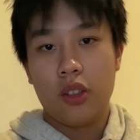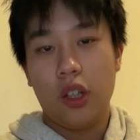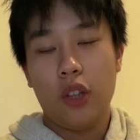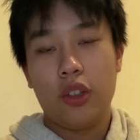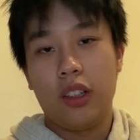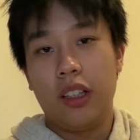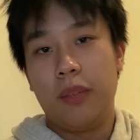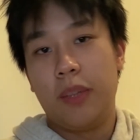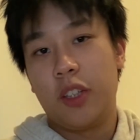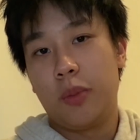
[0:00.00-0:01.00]
So logically,
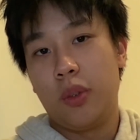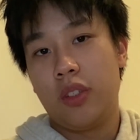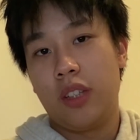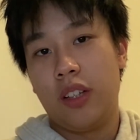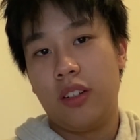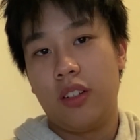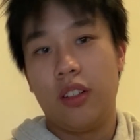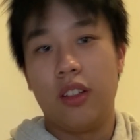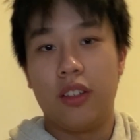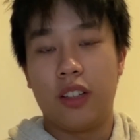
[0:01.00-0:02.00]
it makes most sense
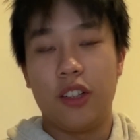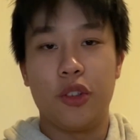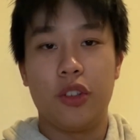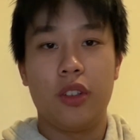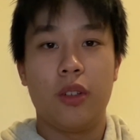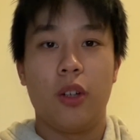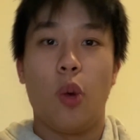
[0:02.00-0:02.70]
to discuss